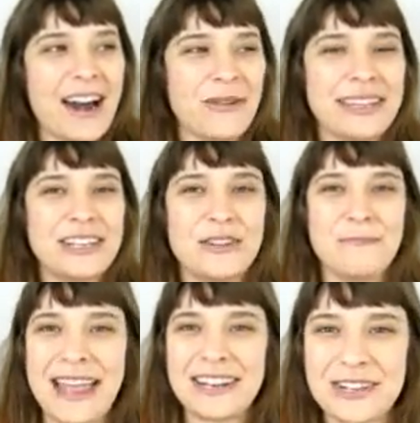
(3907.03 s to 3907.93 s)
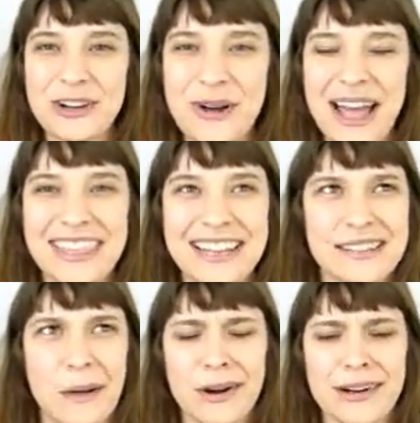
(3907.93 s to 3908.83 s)
I don't think she meant to. I think
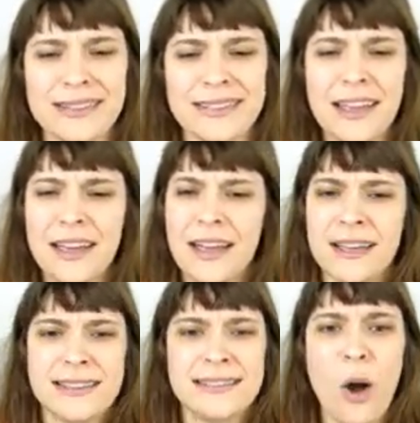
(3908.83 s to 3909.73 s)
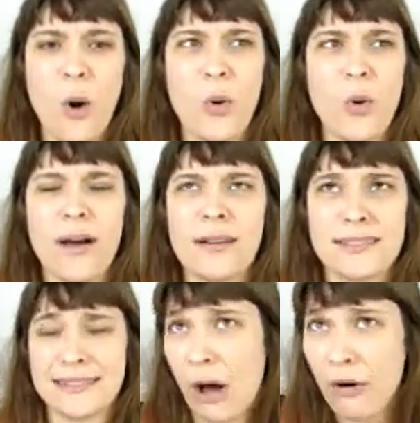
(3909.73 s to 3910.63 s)
Summer is so
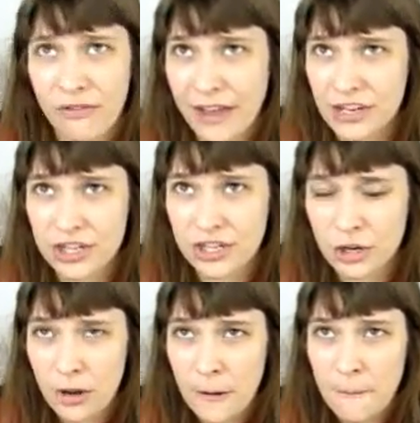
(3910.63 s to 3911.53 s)
selfish